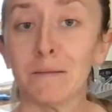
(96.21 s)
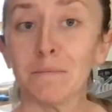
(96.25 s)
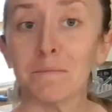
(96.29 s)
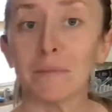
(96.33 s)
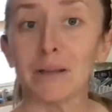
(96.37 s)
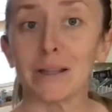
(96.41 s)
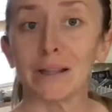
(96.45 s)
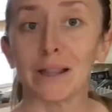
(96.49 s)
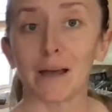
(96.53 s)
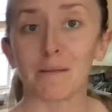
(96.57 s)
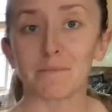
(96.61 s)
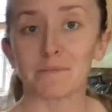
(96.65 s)

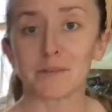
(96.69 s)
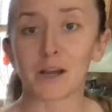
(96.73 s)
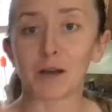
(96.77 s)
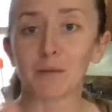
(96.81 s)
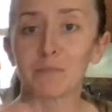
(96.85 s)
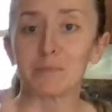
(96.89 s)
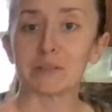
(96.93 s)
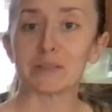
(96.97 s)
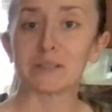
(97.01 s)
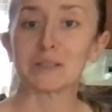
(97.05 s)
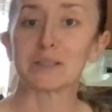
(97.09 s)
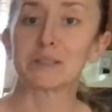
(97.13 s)

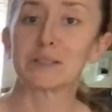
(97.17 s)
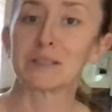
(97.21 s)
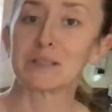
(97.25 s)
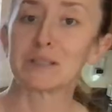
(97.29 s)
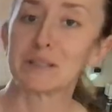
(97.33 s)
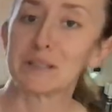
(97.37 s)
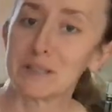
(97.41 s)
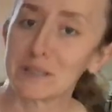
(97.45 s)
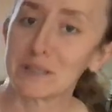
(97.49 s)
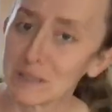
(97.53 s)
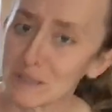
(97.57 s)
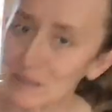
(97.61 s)
laptop is
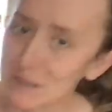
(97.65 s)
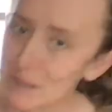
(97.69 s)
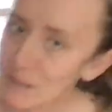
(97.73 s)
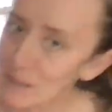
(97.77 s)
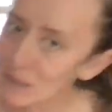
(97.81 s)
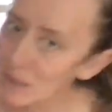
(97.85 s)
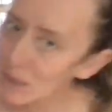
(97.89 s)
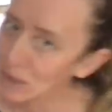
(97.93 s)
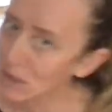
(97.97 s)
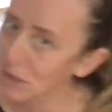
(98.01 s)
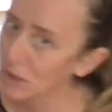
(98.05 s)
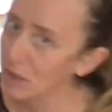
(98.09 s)

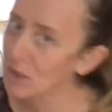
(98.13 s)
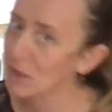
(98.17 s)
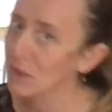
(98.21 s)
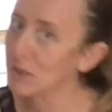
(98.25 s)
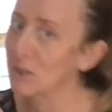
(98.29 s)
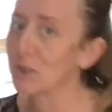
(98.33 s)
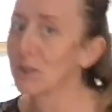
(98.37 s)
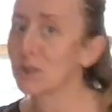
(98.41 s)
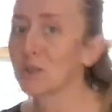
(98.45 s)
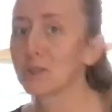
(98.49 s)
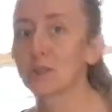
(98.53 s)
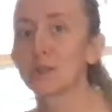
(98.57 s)
a
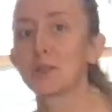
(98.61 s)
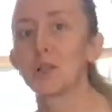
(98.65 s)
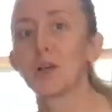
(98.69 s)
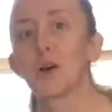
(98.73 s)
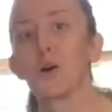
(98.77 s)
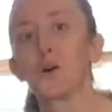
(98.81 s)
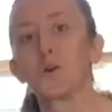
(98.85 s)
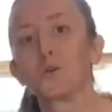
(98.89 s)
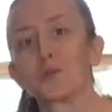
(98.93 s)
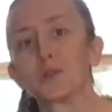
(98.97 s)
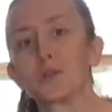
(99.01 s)
little slow.